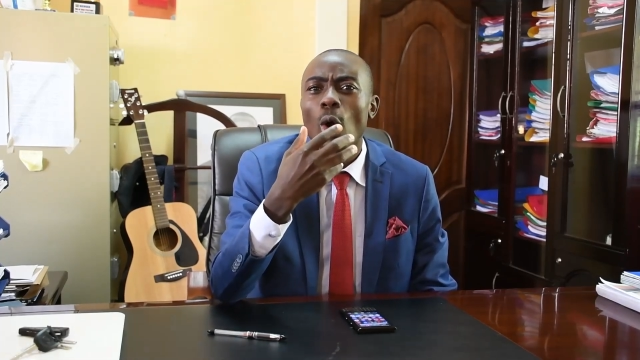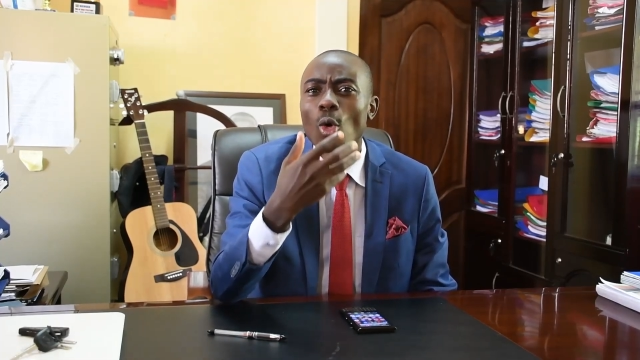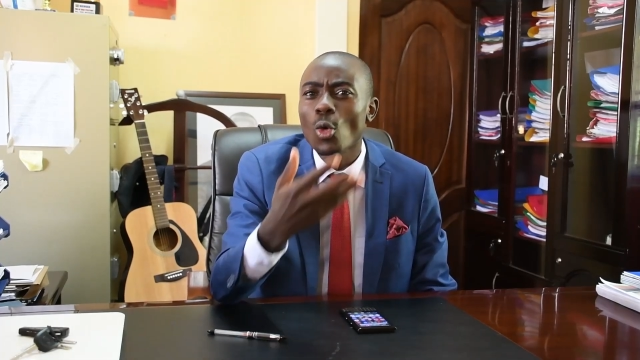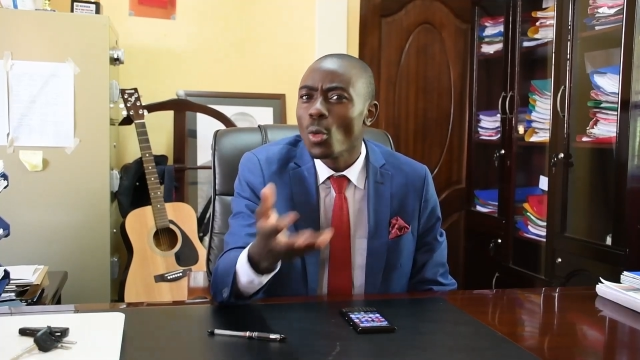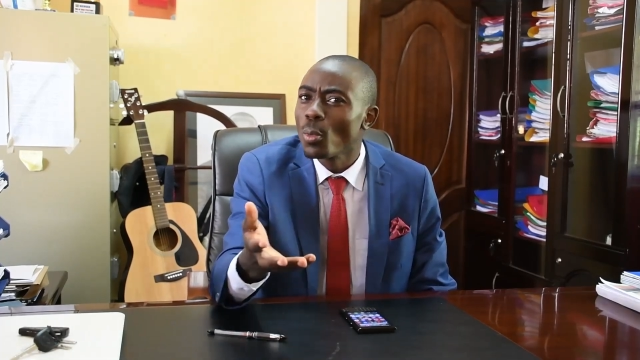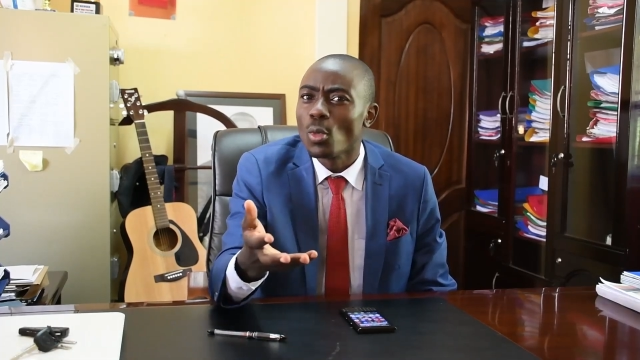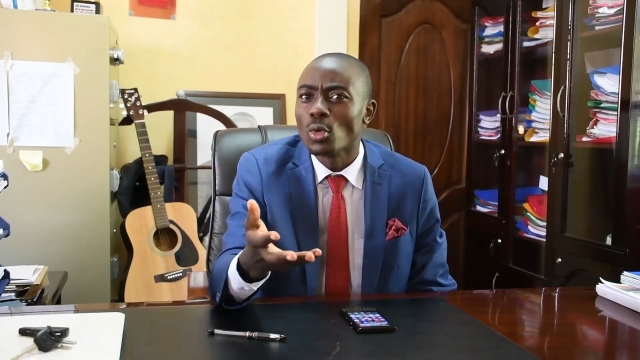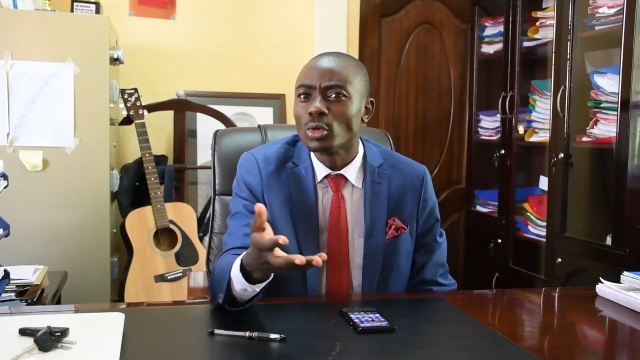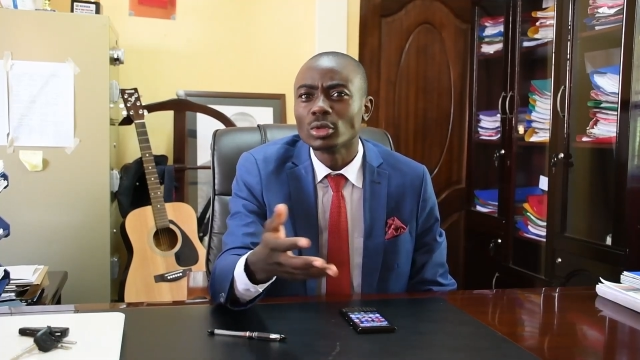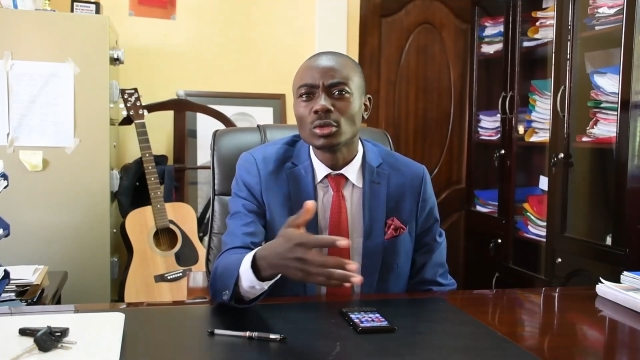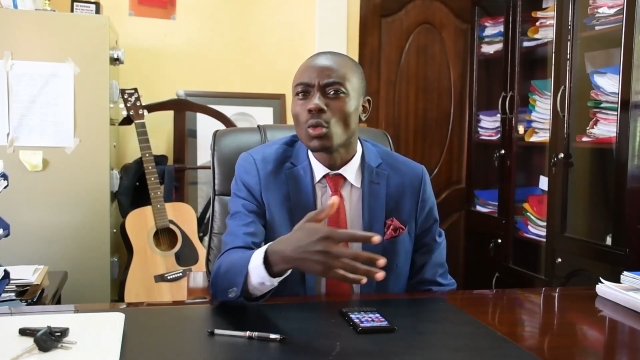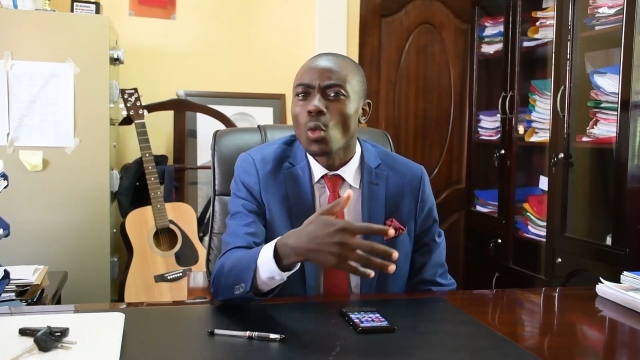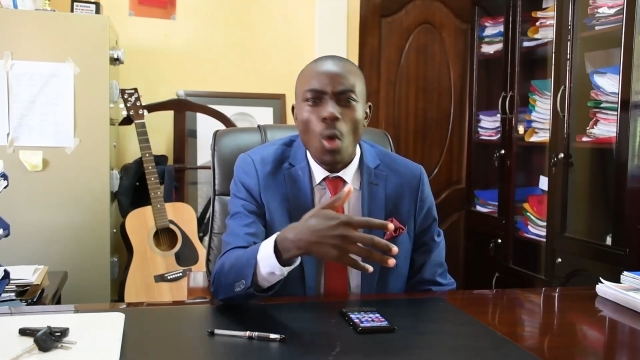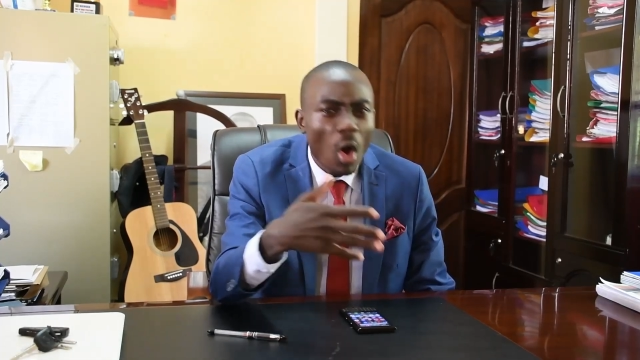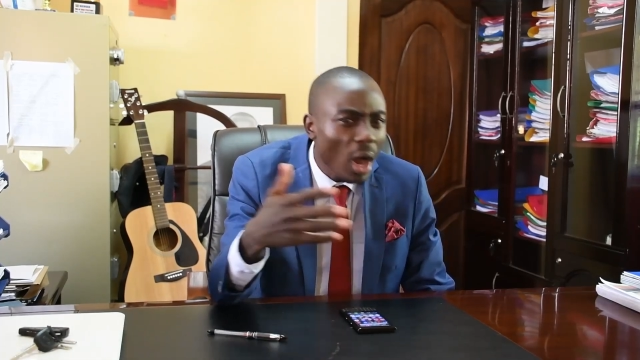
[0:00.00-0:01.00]
ngumu,
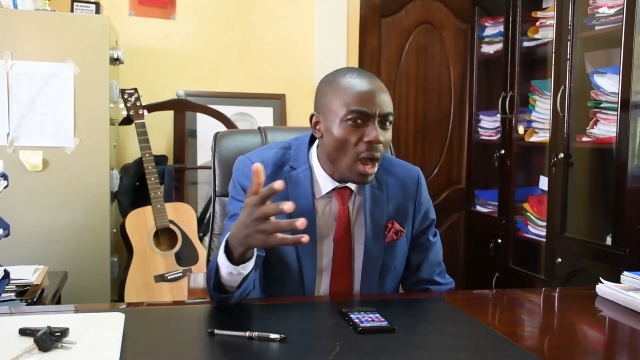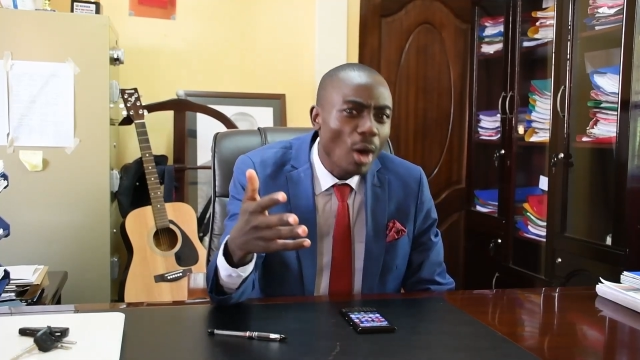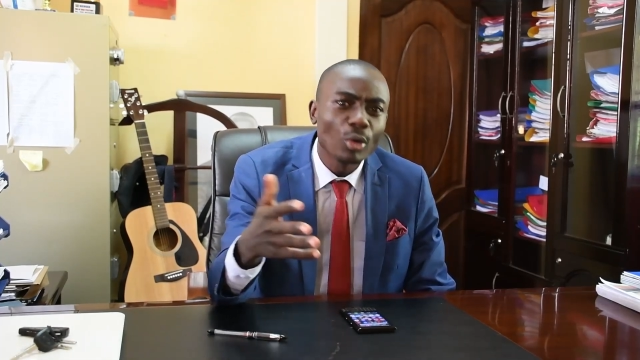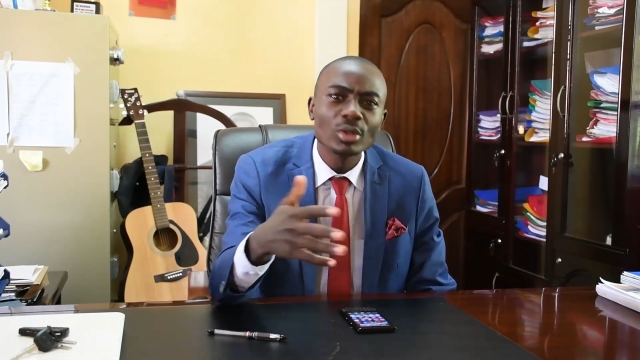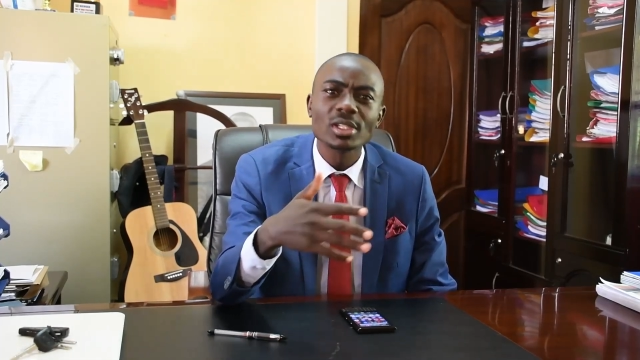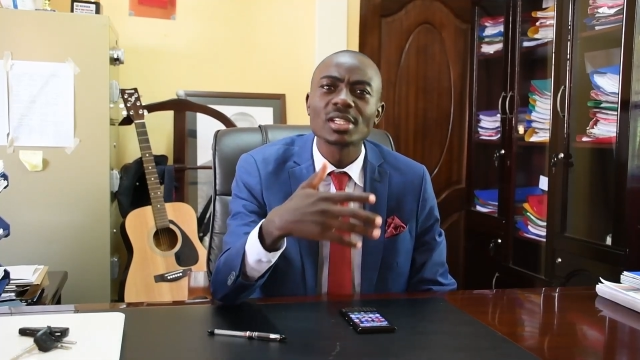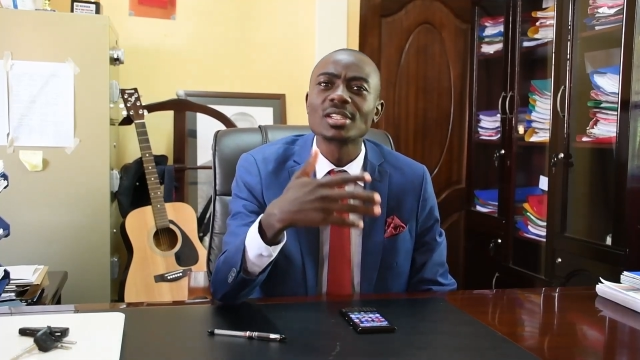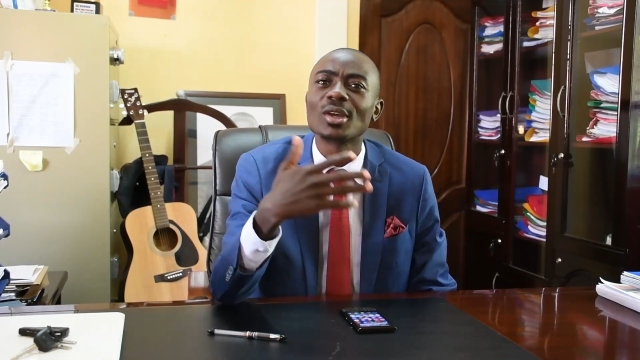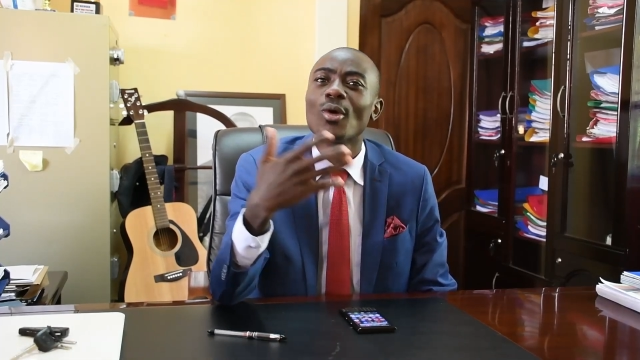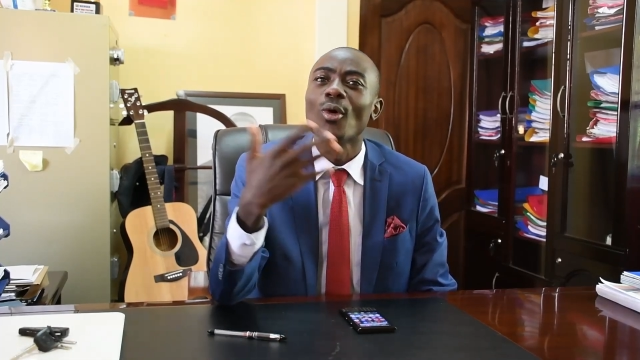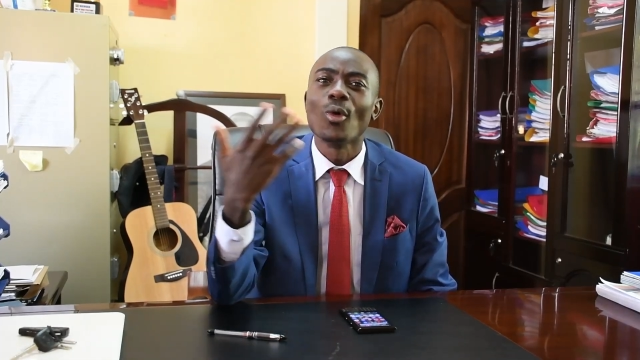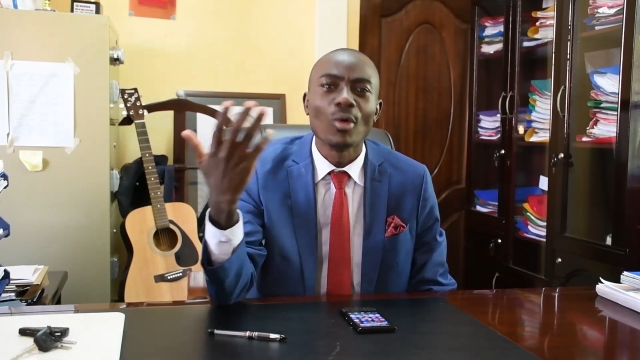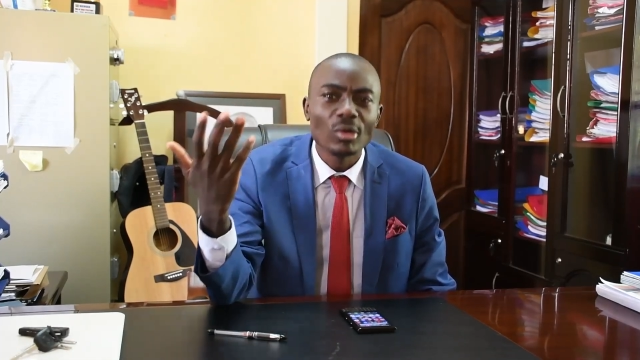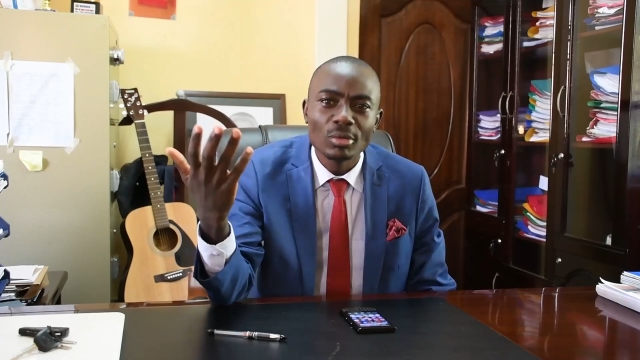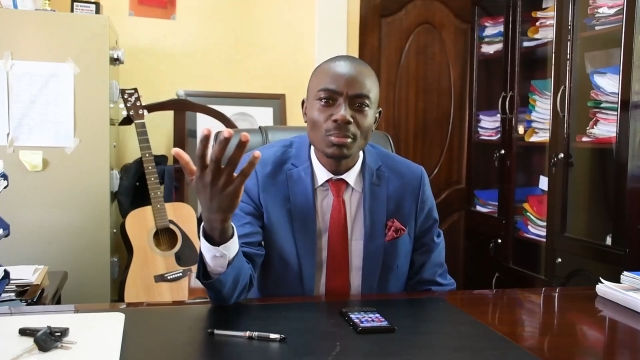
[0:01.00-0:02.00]
walk out and go.